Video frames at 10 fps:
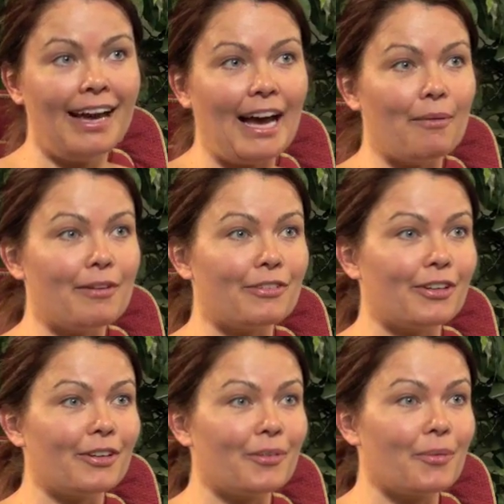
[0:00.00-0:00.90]

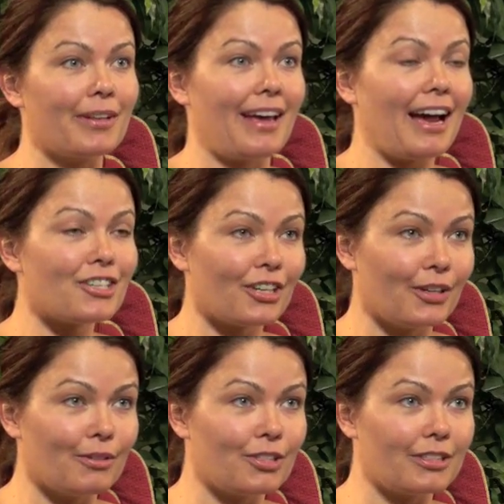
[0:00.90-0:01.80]
However, what Action
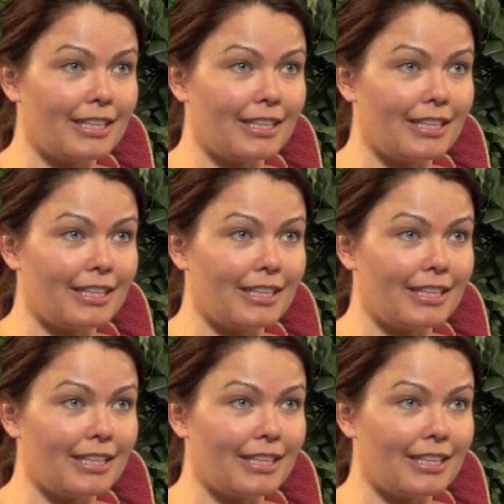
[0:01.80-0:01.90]
Coach has